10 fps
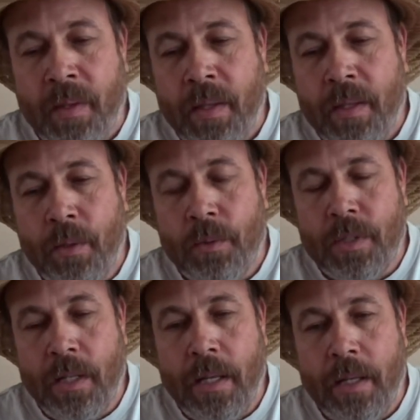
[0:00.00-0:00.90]
there's a
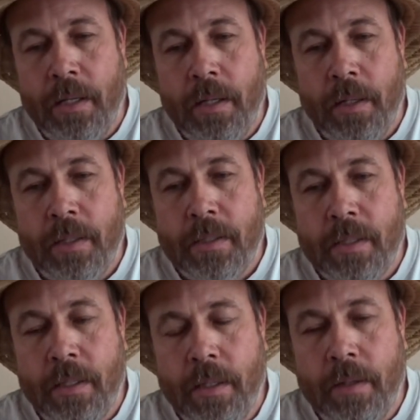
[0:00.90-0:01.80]
lot of nice
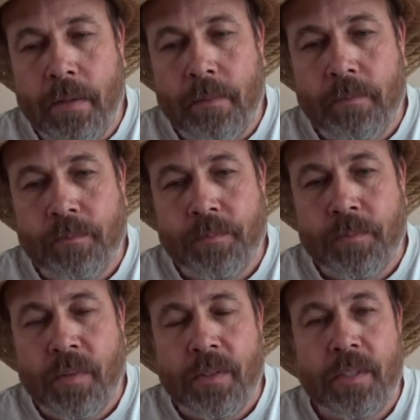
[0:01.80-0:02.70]

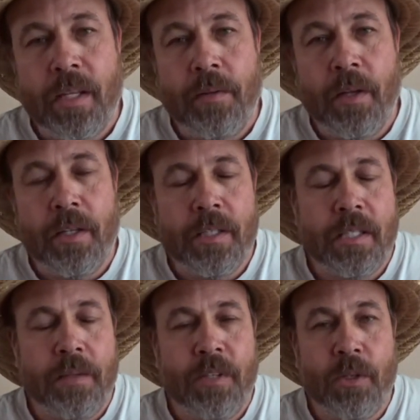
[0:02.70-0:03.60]
hunting
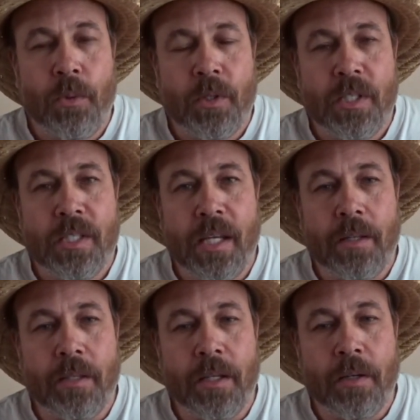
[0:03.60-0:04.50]
safety courses
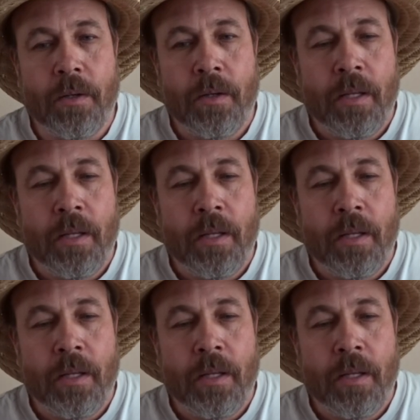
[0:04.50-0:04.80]
out there.